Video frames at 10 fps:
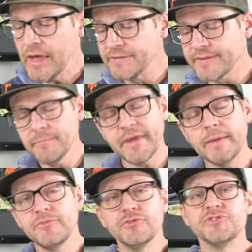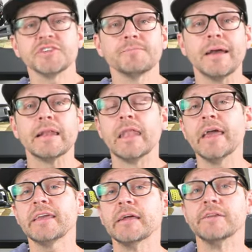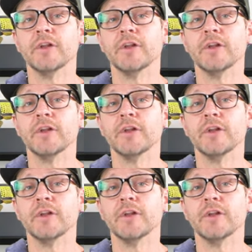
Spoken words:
and sometimes you just might like it.